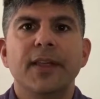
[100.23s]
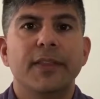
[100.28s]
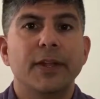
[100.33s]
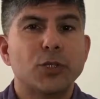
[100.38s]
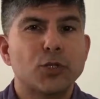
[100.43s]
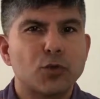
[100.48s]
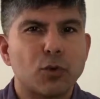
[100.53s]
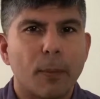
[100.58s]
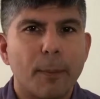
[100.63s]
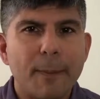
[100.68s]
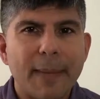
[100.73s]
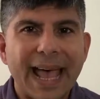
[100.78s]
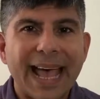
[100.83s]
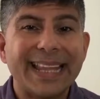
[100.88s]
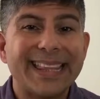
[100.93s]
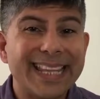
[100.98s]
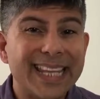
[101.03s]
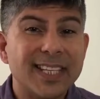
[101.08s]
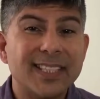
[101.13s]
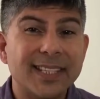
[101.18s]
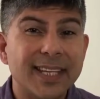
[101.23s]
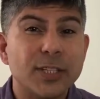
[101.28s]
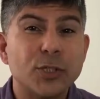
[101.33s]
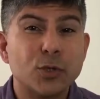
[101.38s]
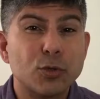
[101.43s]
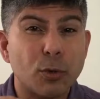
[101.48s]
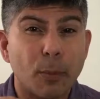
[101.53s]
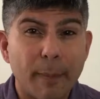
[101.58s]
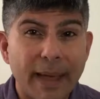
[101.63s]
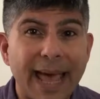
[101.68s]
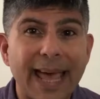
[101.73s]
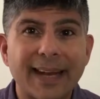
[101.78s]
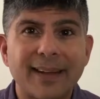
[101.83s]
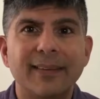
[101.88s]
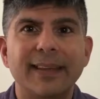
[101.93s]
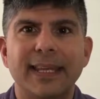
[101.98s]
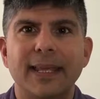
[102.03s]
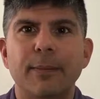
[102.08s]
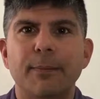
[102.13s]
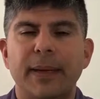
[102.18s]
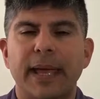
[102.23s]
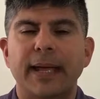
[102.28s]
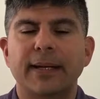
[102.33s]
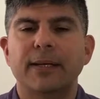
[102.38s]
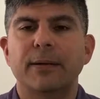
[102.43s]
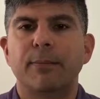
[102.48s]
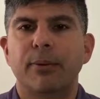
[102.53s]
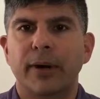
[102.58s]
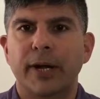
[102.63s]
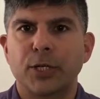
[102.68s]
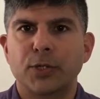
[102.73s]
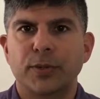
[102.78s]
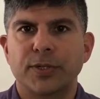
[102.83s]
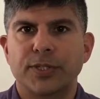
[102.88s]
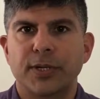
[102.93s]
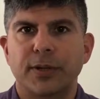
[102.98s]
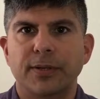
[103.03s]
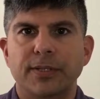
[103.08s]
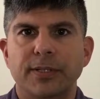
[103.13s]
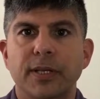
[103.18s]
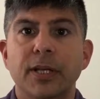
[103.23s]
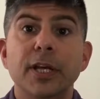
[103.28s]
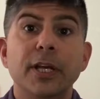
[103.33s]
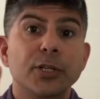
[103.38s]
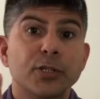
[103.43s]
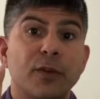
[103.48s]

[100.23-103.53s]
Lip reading: these things dramatically impacted branch results.